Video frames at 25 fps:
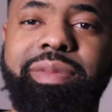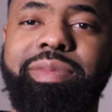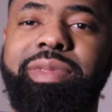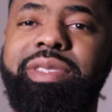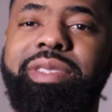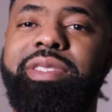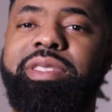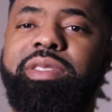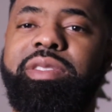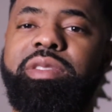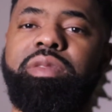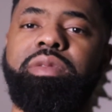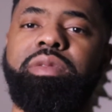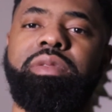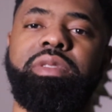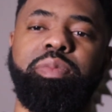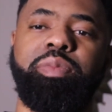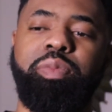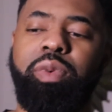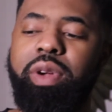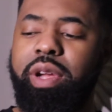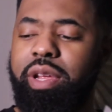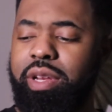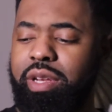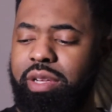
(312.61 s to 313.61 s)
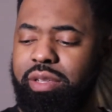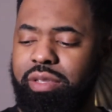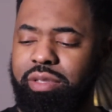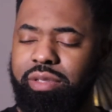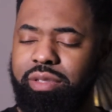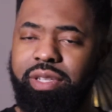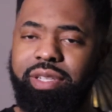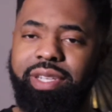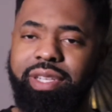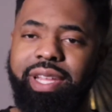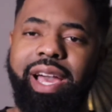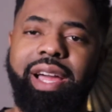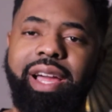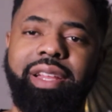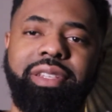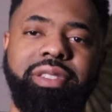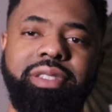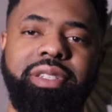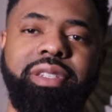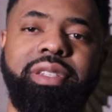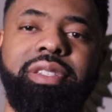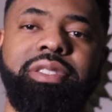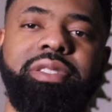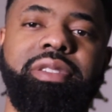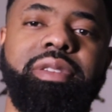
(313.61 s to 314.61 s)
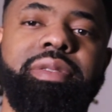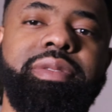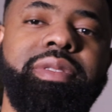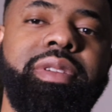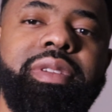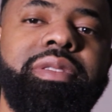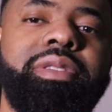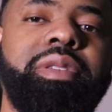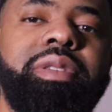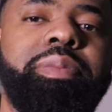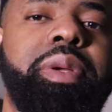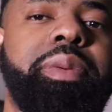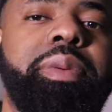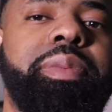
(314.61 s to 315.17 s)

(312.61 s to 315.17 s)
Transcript: I'm just spreading the knowledge to this, you know what I'm saying?